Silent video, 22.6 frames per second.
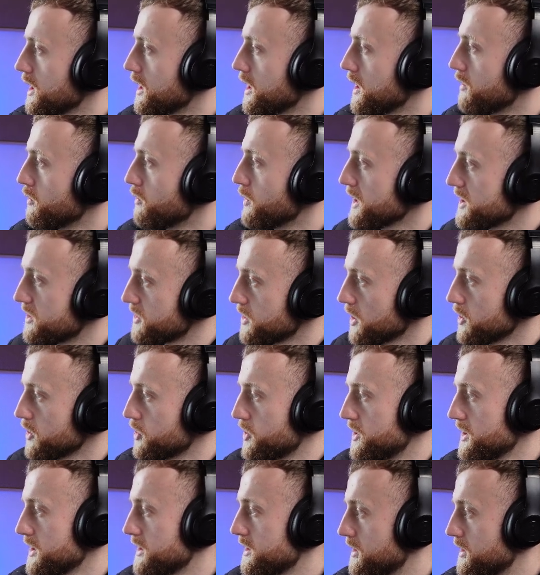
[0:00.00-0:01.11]
a research
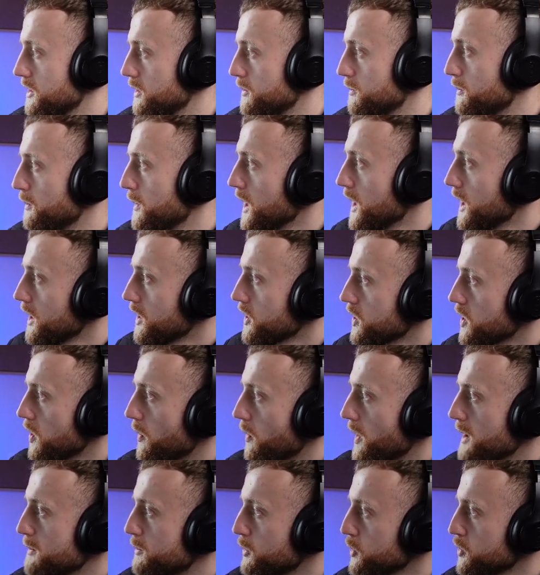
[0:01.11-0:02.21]
system, you're
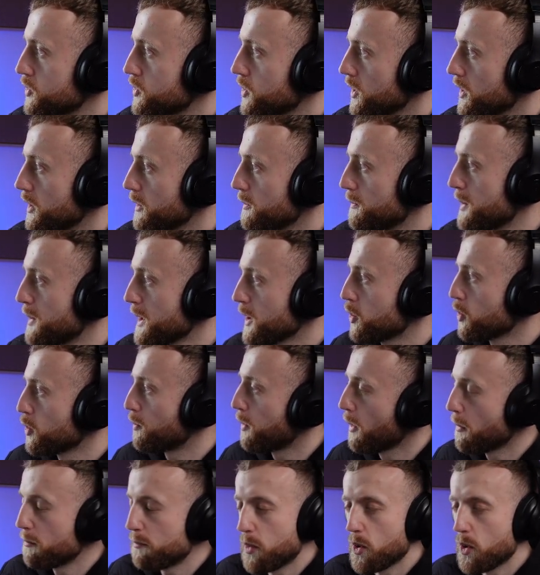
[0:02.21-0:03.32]
able to pick up
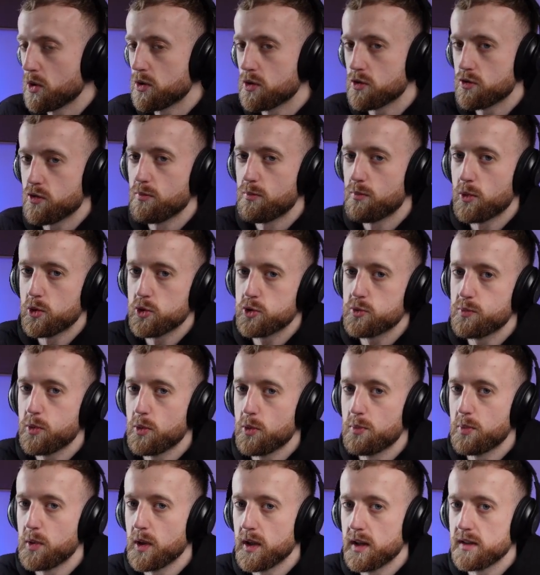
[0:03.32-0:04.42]
on points from multiple
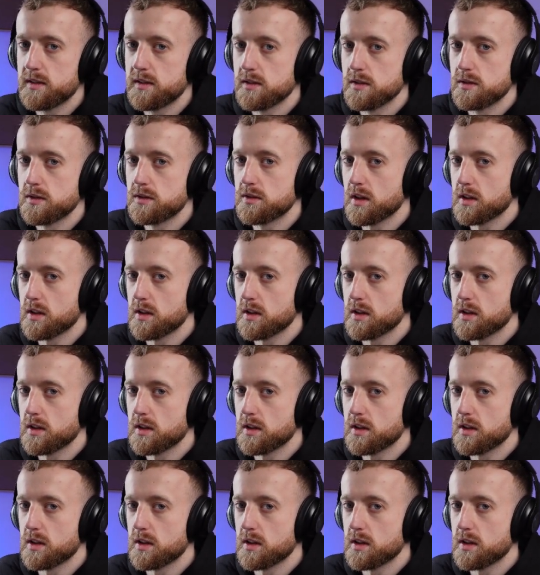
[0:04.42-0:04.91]
places,